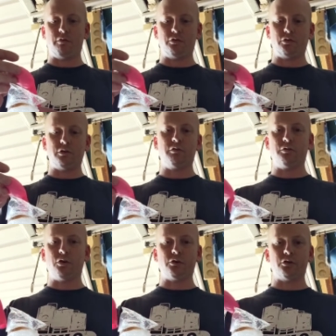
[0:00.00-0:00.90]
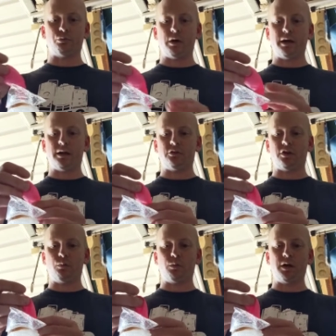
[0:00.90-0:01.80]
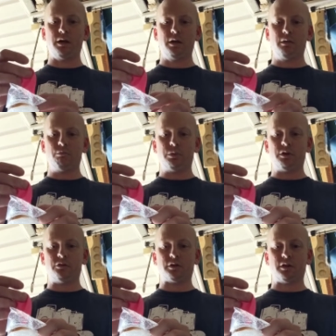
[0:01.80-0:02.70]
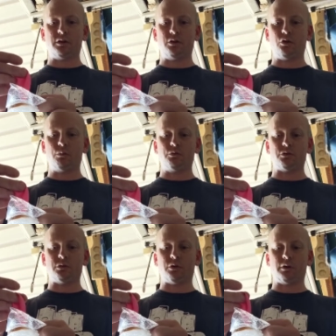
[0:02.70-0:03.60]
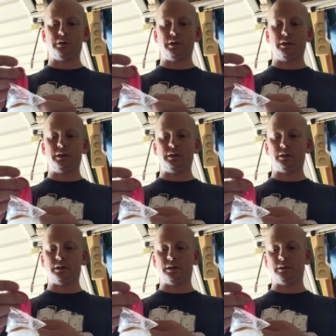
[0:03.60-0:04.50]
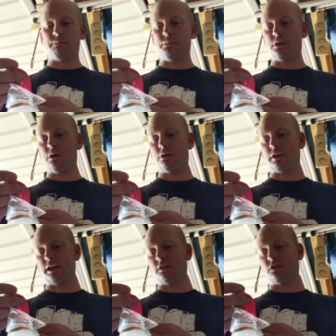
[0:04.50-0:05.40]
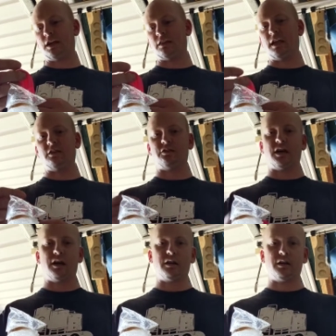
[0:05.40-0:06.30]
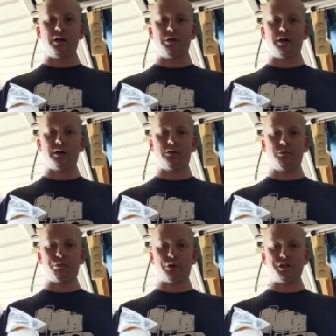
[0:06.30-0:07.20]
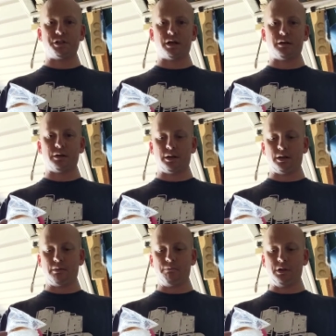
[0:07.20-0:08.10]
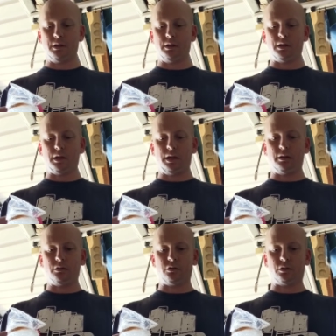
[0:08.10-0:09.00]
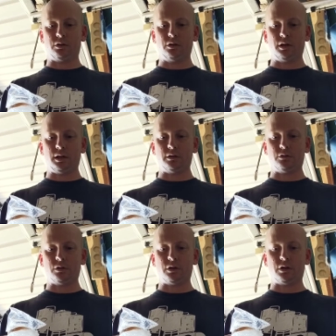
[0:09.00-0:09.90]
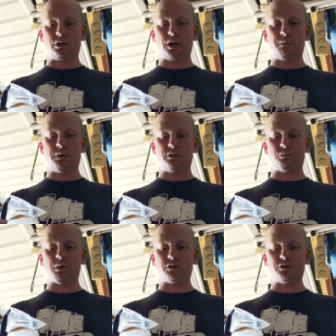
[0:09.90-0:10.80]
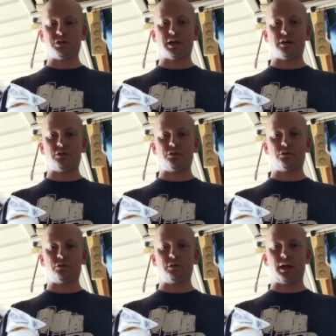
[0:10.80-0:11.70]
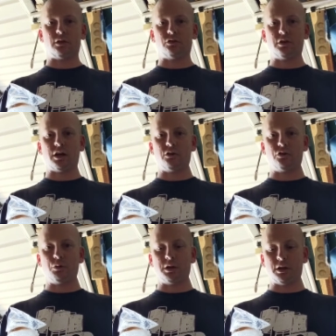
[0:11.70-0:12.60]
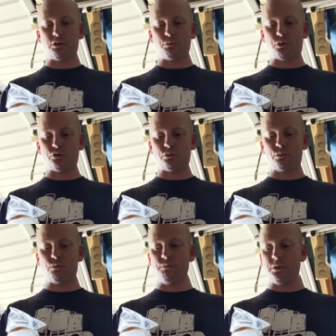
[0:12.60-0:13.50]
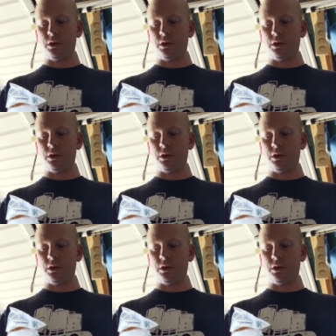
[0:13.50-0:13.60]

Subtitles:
obviously it'll find its way out somewhere. But it's going to help slightly, I guess, get that starter going under pressure, and keeping as much as that CO2 in there as possible.